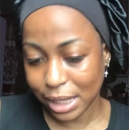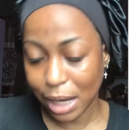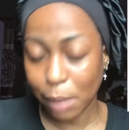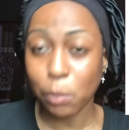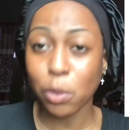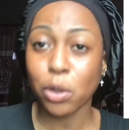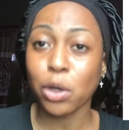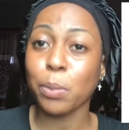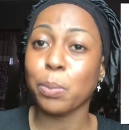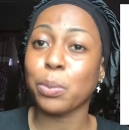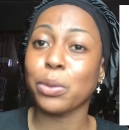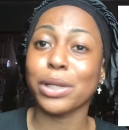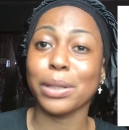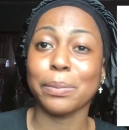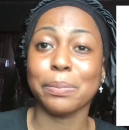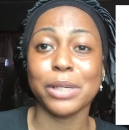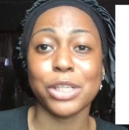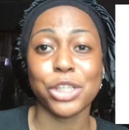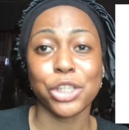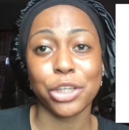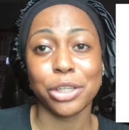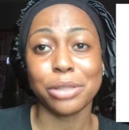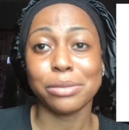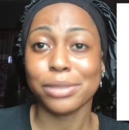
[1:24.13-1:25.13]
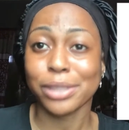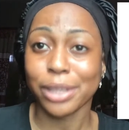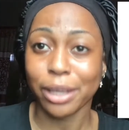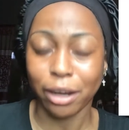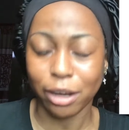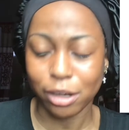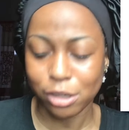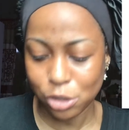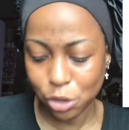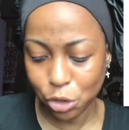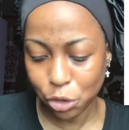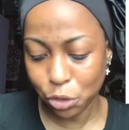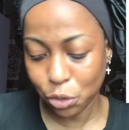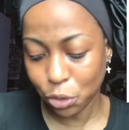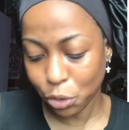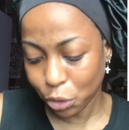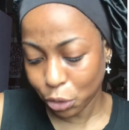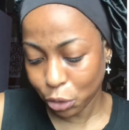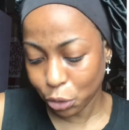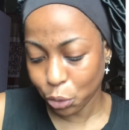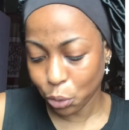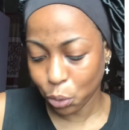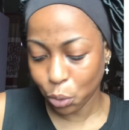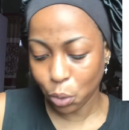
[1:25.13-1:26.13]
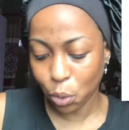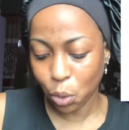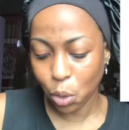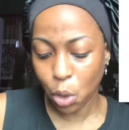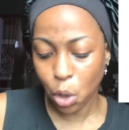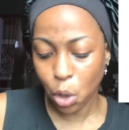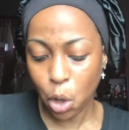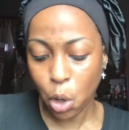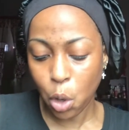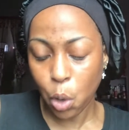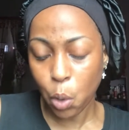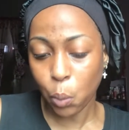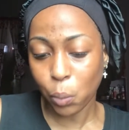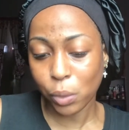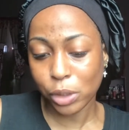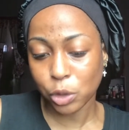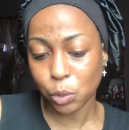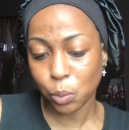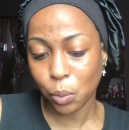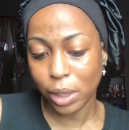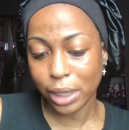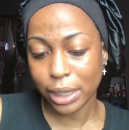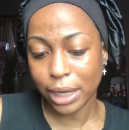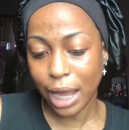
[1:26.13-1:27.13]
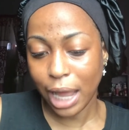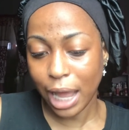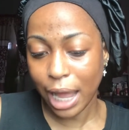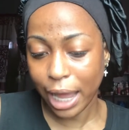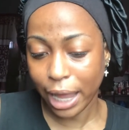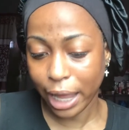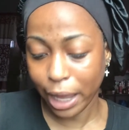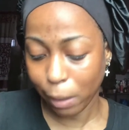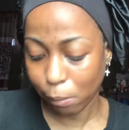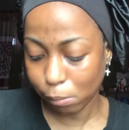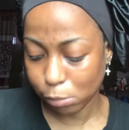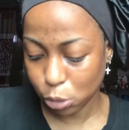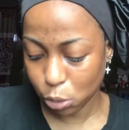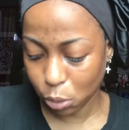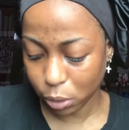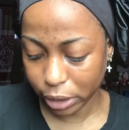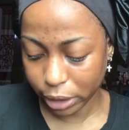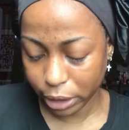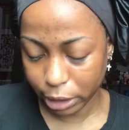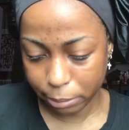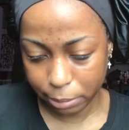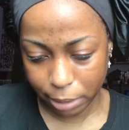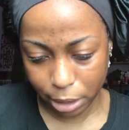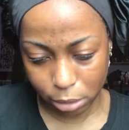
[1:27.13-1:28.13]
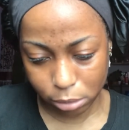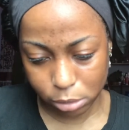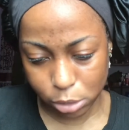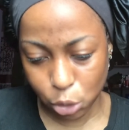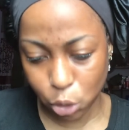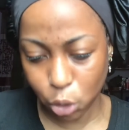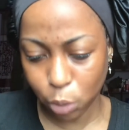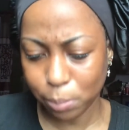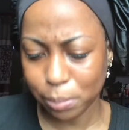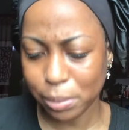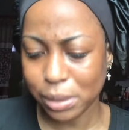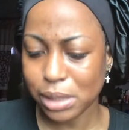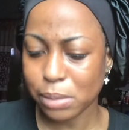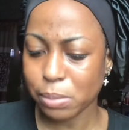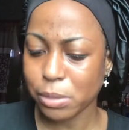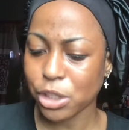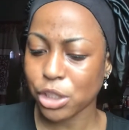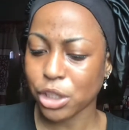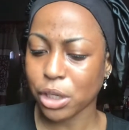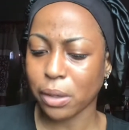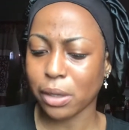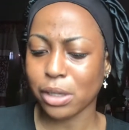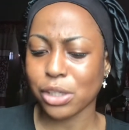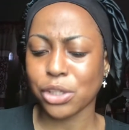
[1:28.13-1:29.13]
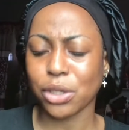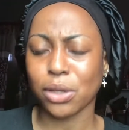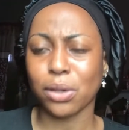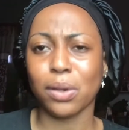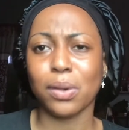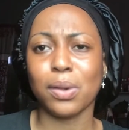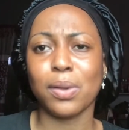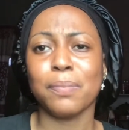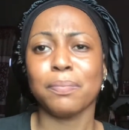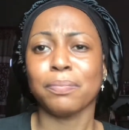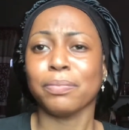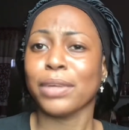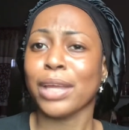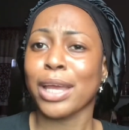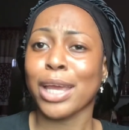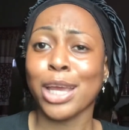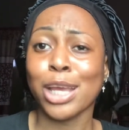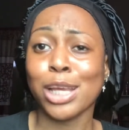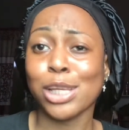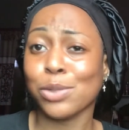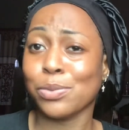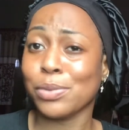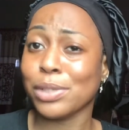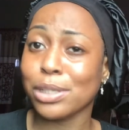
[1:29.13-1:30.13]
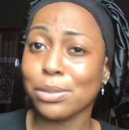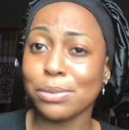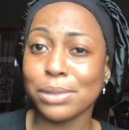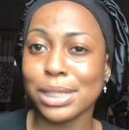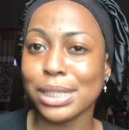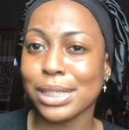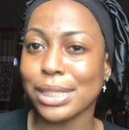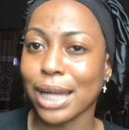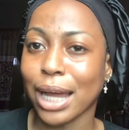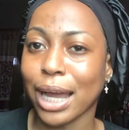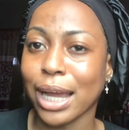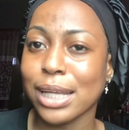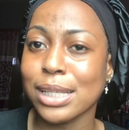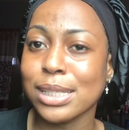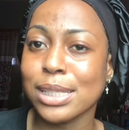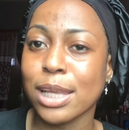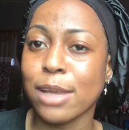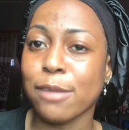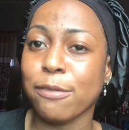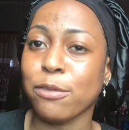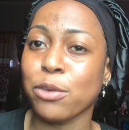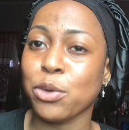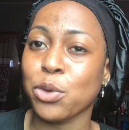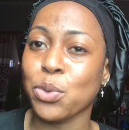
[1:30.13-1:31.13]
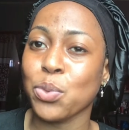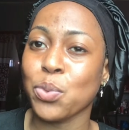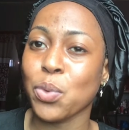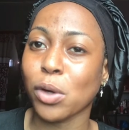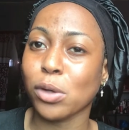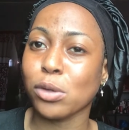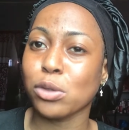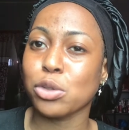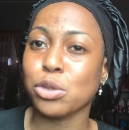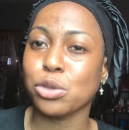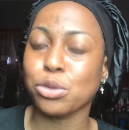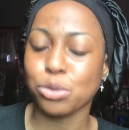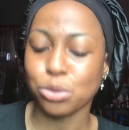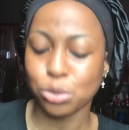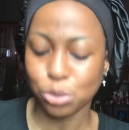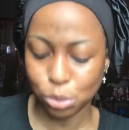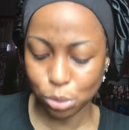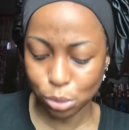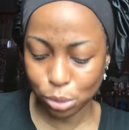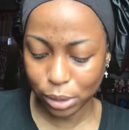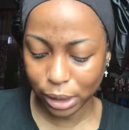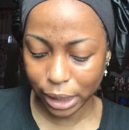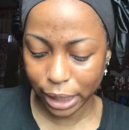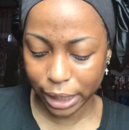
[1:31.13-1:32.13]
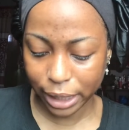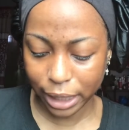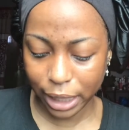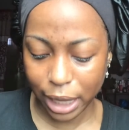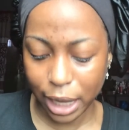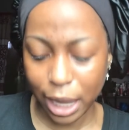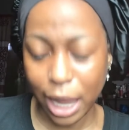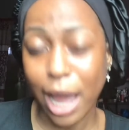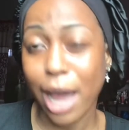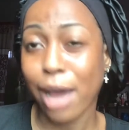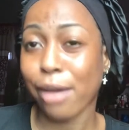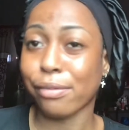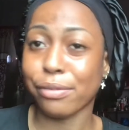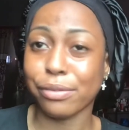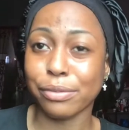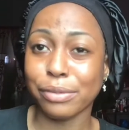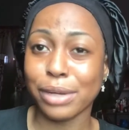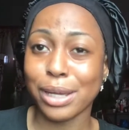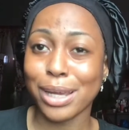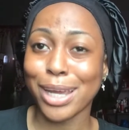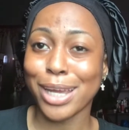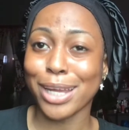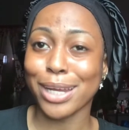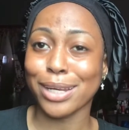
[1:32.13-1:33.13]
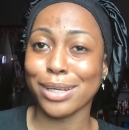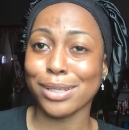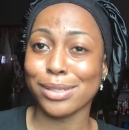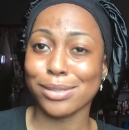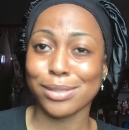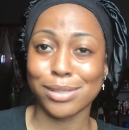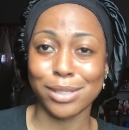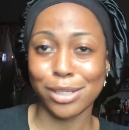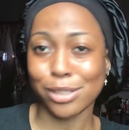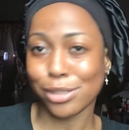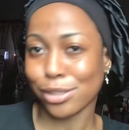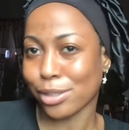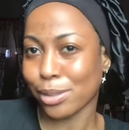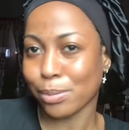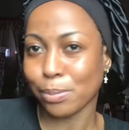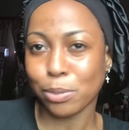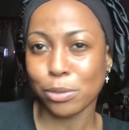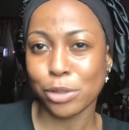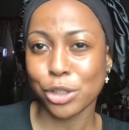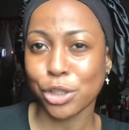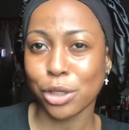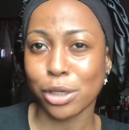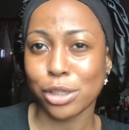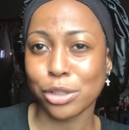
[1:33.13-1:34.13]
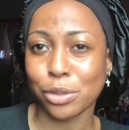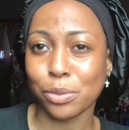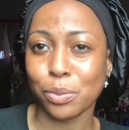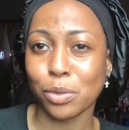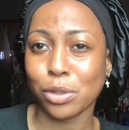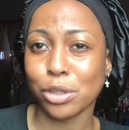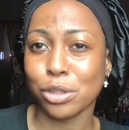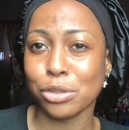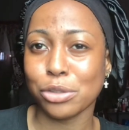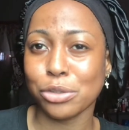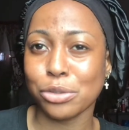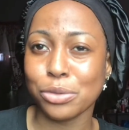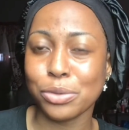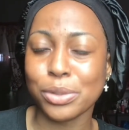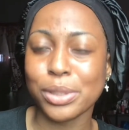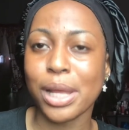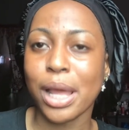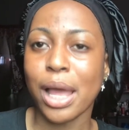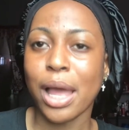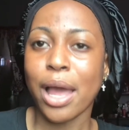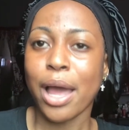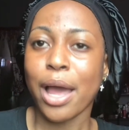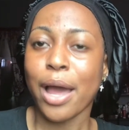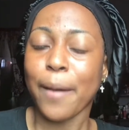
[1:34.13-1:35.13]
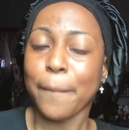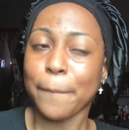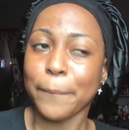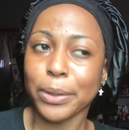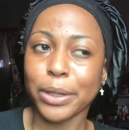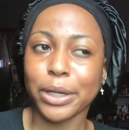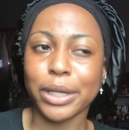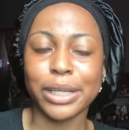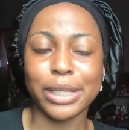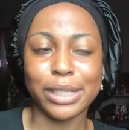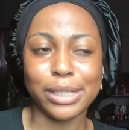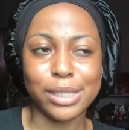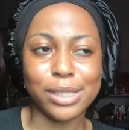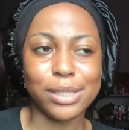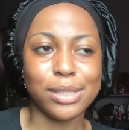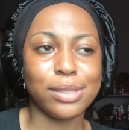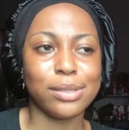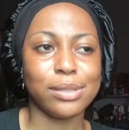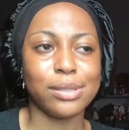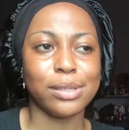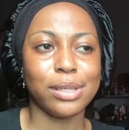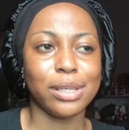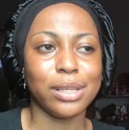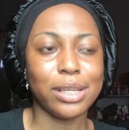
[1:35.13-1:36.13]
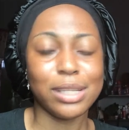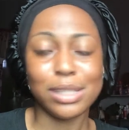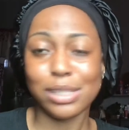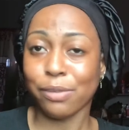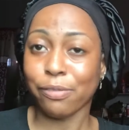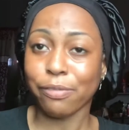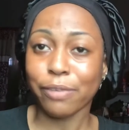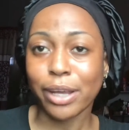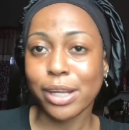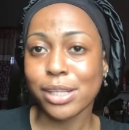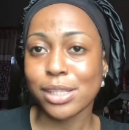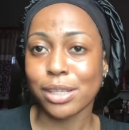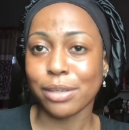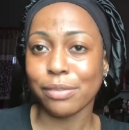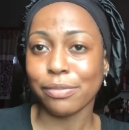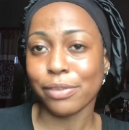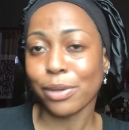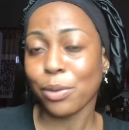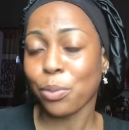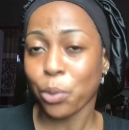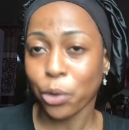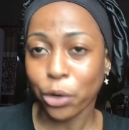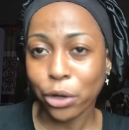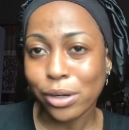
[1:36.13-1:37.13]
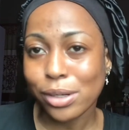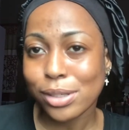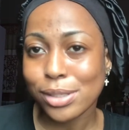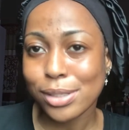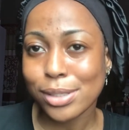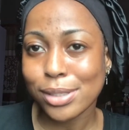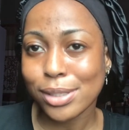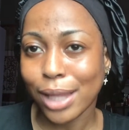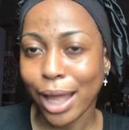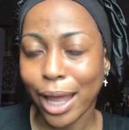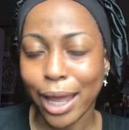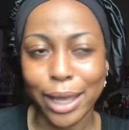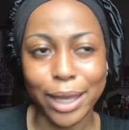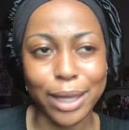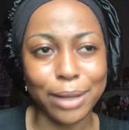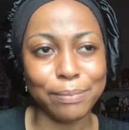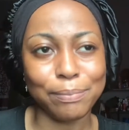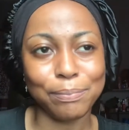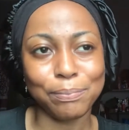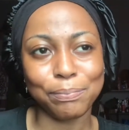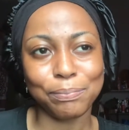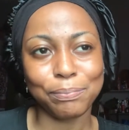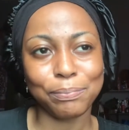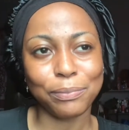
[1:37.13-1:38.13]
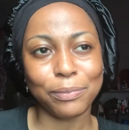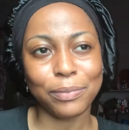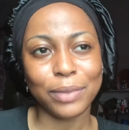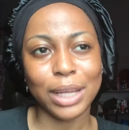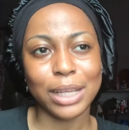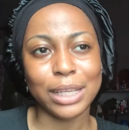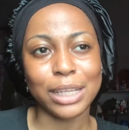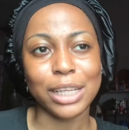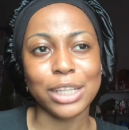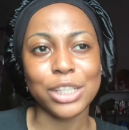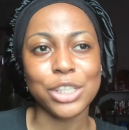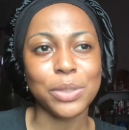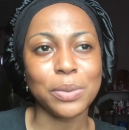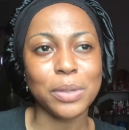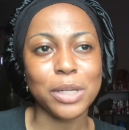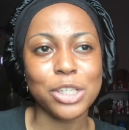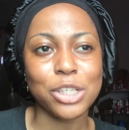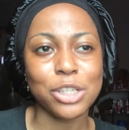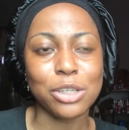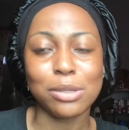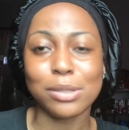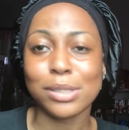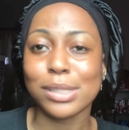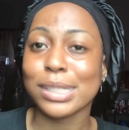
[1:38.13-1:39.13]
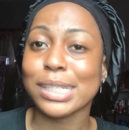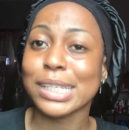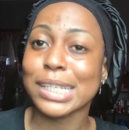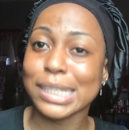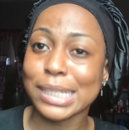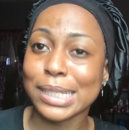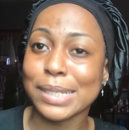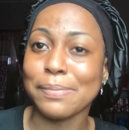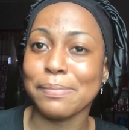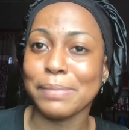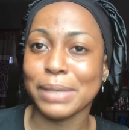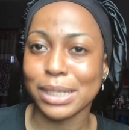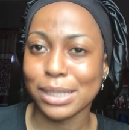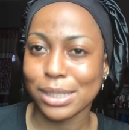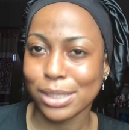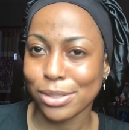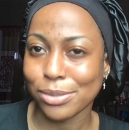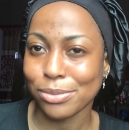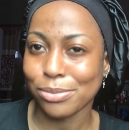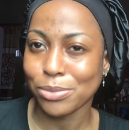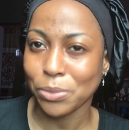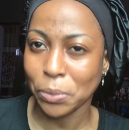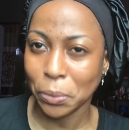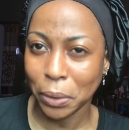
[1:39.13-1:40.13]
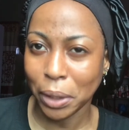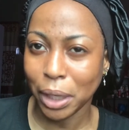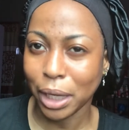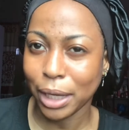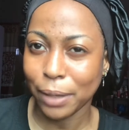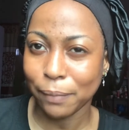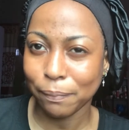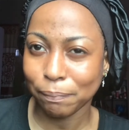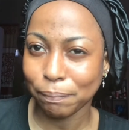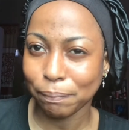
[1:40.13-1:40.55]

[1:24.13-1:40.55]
I'm gonna put the picture there so you're gonna know which one I am talking about. So Bismid shower gel is really, really nice if you want to like have a simple shower gel you want to use, but it's effective, it works. Like their shower gel is amazing, okay?